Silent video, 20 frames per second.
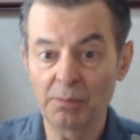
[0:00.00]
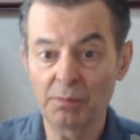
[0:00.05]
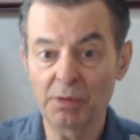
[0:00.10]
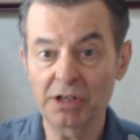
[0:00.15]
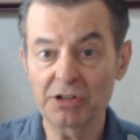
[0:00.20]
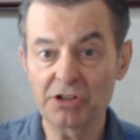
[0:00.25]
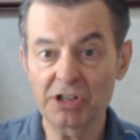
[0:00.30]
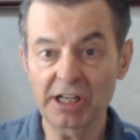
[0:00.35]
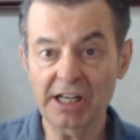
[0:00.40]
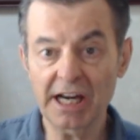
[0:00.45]

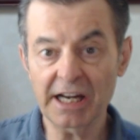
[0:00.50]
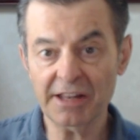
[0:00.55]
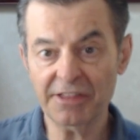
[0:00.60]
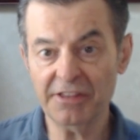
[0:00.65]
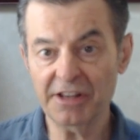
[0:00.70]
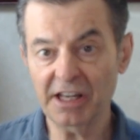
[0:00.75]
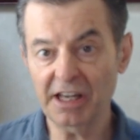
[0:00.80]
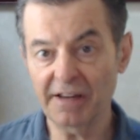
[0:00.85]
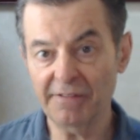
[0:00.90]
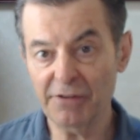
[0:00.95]
But you got to
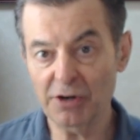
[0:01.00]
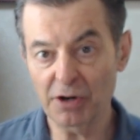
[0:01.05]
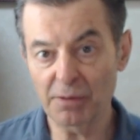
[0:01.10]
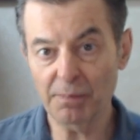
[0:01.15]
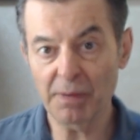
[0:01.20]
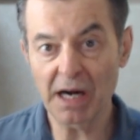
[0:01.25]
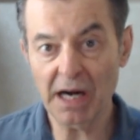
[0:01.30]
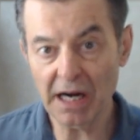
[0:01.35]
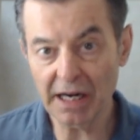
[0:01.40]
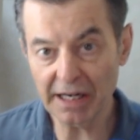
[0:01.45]
think of your
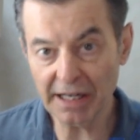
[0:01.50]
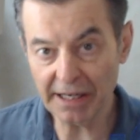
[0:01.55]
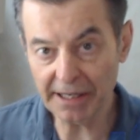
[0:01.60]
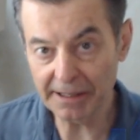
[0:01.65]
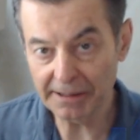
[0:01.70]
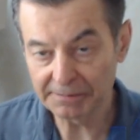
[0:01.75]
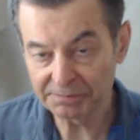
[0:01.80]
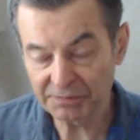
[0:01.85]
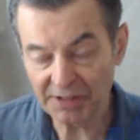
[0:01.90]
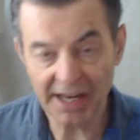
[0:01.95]

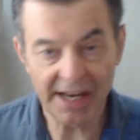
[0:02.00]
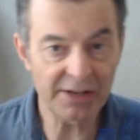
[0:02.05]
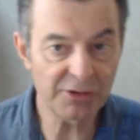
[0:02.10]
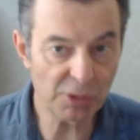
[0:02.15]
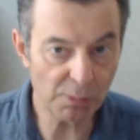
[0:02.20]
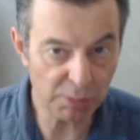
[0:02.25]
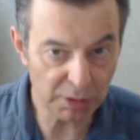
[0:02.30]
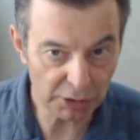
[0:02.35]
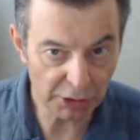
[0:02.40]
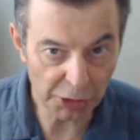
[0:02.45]
body
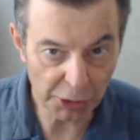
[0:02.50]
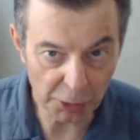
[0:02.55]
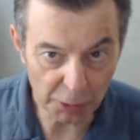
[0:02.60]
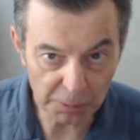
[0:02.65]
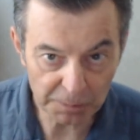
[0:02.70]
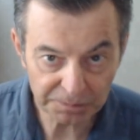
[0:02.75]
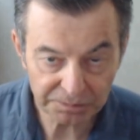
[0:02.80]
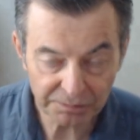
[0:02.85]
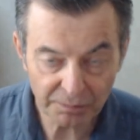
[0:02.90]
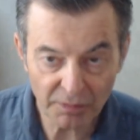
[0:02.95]
as a
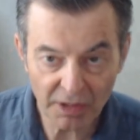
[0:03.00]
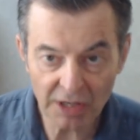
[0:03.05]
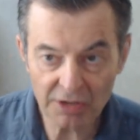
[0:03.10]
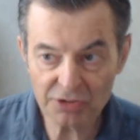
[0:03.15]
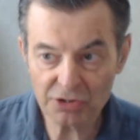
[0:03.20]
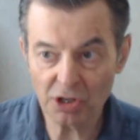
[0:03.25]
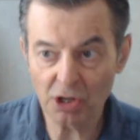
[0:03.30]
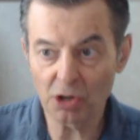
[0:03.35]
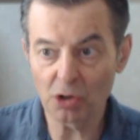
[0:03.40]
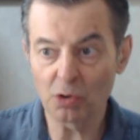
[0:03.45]
balloon.
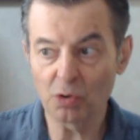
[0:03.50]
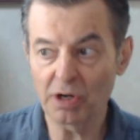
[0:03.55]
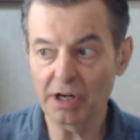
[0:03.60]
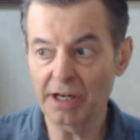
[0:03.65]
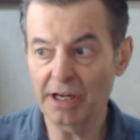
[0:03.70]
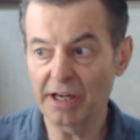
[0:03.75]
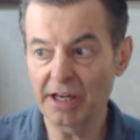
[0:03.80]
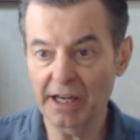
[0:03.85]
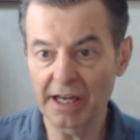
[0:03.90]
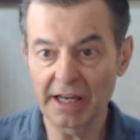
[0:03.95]
So,
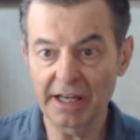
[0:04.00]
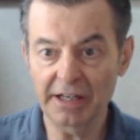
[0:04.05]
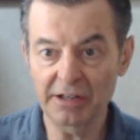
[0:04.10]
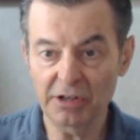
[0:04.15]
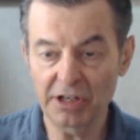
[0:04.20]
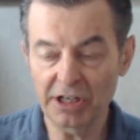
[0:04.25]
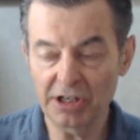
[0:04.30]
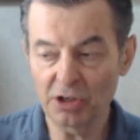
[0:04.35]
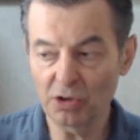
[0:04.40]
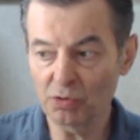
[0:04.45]

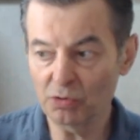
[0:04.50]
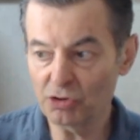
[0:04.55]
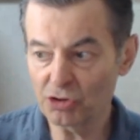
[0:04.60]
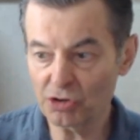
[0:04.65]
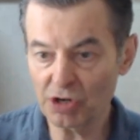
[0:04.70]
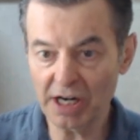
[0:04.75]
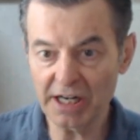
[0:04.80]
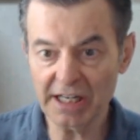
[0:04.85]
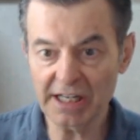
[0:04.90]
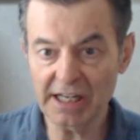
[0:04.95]
and you're
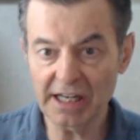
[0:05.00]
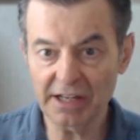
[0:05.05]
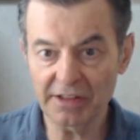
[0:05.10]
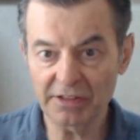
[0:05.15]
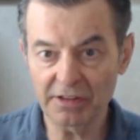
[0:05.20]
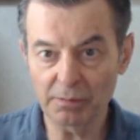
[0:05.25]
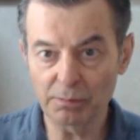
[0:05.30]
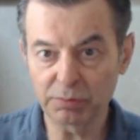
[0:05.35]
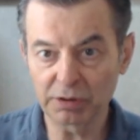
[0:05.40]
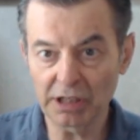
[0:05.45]
trying to
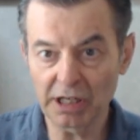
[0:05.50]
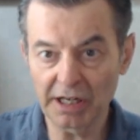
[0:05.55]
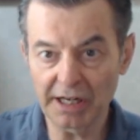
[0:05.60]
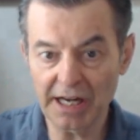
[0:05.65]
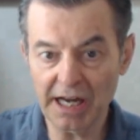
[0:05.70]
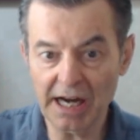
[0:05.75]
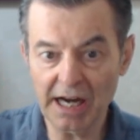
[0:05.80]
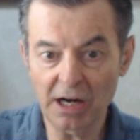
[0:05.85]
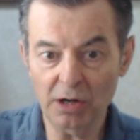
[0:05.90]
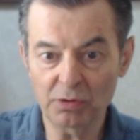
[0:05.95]
get the
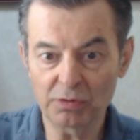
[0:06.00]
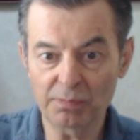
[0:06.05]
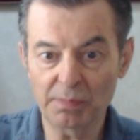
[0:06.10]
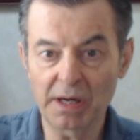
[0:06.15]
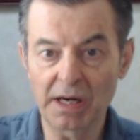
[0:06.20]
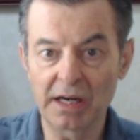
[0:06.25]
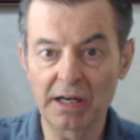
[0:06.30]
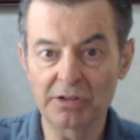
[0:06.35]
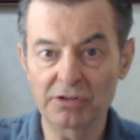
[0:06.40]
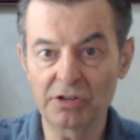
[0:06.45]
blood out
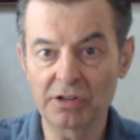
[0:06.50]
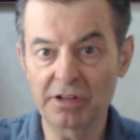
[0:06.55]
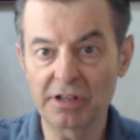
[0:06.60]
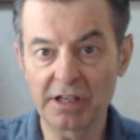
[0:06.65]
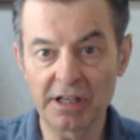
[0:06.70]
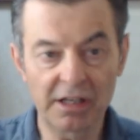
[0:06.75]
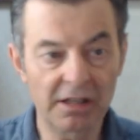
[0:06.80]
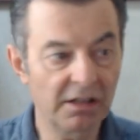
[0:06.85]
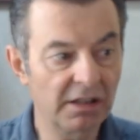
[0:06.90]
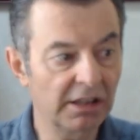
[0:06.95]
to
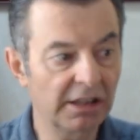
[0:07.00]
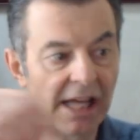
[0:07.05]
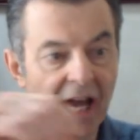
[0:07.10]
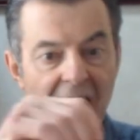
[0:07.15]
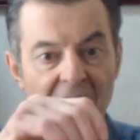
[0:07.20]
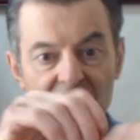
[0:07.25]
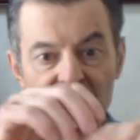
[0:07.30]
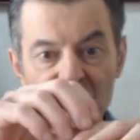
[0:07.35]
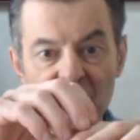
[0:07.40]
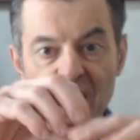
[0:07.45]
the
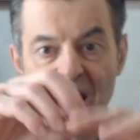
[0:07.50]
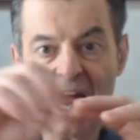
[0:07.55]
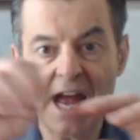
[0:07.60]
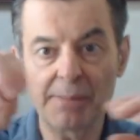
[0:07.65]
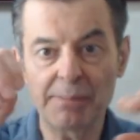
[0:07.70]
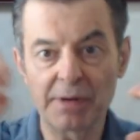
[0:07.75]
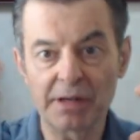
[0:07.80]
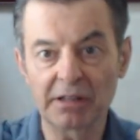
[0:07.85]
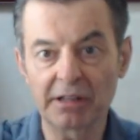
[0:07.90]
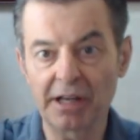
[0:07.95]
last
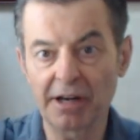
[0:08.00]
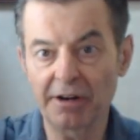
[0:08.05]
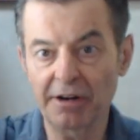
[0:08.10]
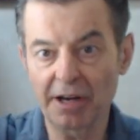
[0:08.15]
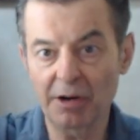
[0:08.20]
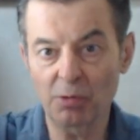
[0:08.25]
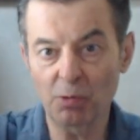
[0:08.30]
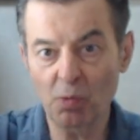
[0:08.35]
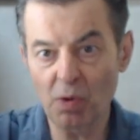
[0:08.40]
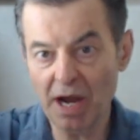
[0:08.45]

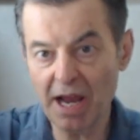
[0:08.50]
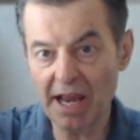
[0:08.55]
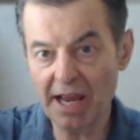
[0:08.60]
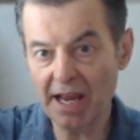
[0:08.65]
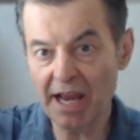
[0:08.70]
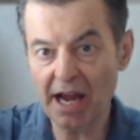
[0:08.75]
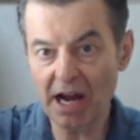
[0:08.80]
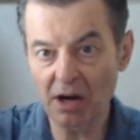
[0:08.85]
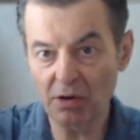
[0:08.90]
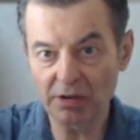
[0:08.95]
capillary,
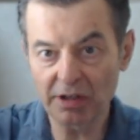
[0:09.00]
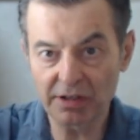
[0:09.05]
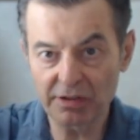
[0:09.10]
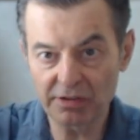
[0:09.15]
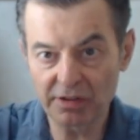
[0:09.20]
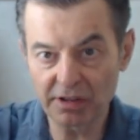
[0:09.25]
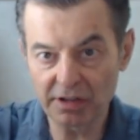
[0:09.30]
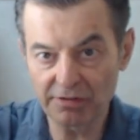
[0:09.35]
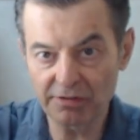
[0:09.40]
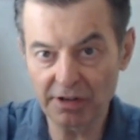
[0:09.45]
way out
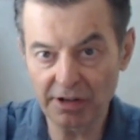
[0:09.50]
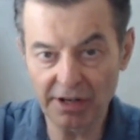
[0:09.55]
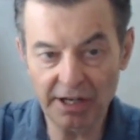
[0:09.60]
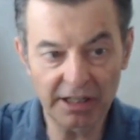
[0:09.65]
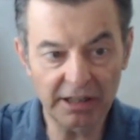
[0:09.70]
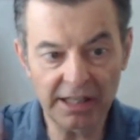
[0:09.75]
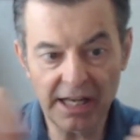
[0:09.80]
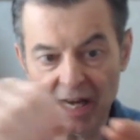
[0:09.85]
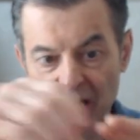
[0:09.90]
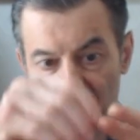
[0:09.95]
into the
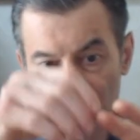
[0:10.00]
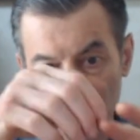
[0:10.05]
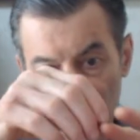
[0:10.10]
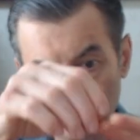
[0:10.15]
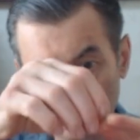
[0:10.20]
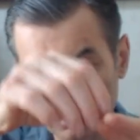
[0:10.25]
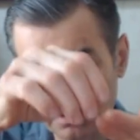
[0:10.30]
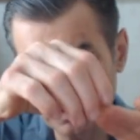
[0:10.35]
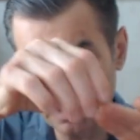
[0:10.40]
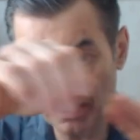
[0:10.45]
very
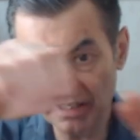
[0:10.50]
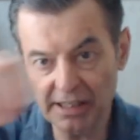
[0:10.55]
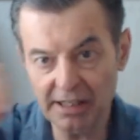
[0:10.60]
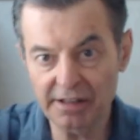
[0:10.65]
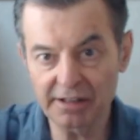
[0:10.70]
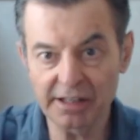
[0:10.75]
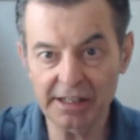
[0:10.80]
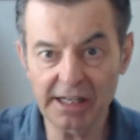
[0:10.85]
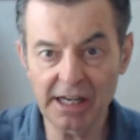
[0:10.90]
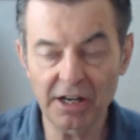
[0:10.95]
last little
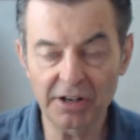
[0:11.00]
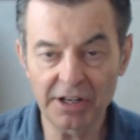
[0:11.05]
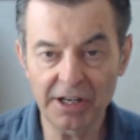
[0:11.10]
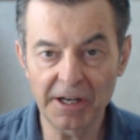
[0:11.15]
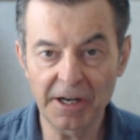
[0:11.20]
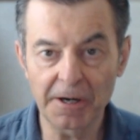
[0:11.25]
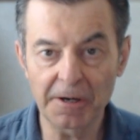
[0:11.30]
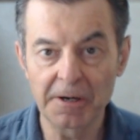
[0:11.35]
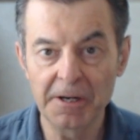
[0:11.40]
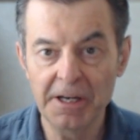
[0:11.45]
tiny thing out
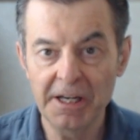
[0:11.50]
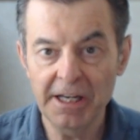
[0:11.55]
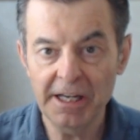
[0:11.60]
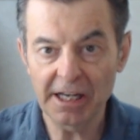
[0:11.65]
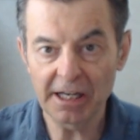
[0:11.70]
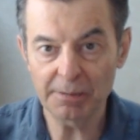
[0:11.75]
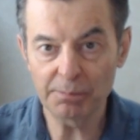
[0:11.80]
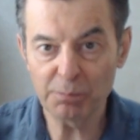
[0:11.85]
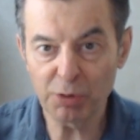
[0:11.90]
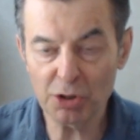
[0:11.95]
here,
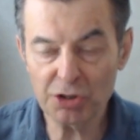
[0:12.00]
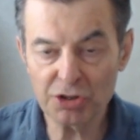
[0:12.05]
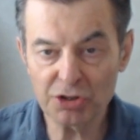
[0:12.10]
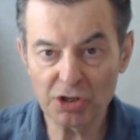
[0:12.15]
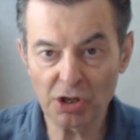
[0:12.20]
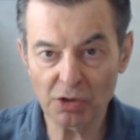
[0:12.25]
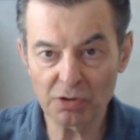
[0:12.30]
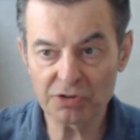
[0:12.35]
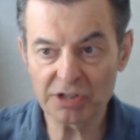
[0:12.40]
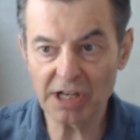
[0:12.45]
and
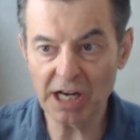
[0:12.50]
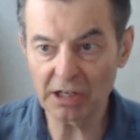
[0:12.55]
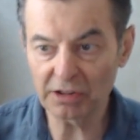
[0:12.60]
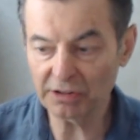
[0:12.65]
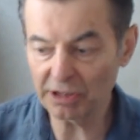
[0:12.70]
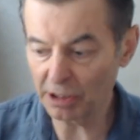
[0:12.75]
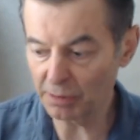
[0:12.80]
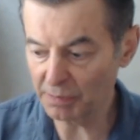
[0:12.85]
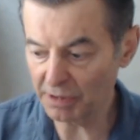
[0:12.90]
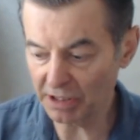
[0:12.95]
push those
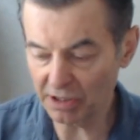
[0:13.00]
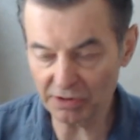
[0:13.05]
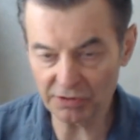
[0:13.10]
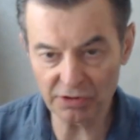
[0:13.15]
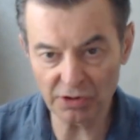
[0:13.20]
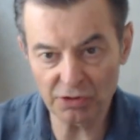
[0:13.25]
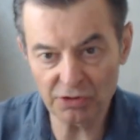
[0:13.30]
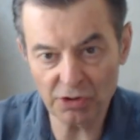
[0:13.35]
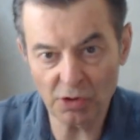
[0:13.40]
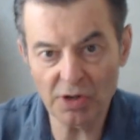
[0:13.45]
out there because
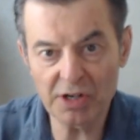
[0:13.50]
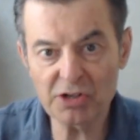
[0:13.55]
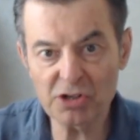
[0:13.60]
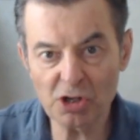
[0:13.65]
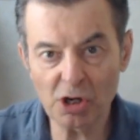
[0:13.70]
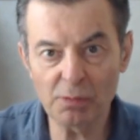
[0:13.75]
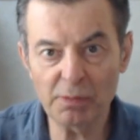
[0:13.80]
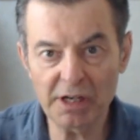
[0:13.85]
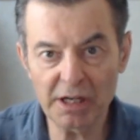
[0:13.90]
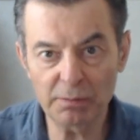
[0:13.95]
there's only
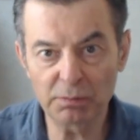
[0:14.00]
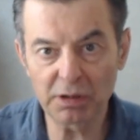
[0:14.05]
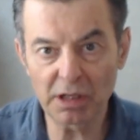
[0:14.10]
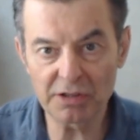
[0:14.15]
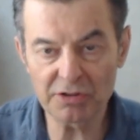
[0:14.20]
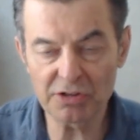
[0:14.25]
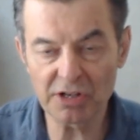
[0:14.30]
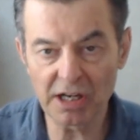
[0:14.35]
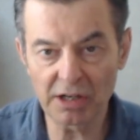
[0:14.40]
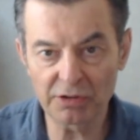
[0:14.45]
so many
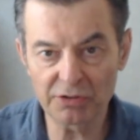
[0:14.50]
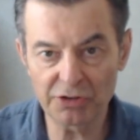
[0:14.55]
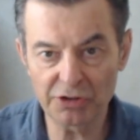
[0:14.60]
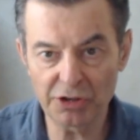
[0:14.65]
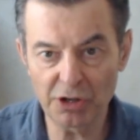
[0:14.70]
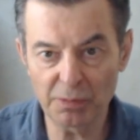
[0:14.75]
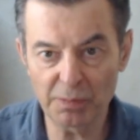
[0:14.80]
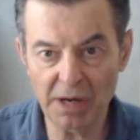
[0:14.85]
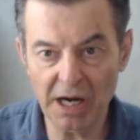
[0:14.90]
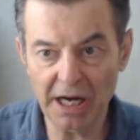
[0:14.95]
blood cells in
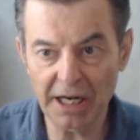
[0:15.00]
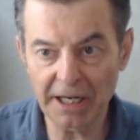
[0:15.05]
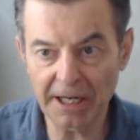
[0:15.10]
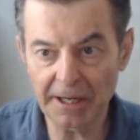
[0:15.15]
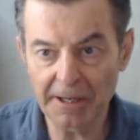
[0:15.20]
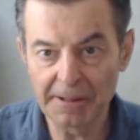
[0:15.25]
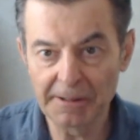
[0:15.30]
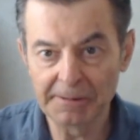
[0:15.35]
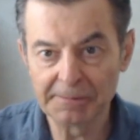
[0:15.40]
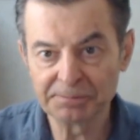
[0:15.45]
your
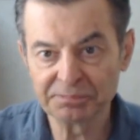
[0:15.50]
body.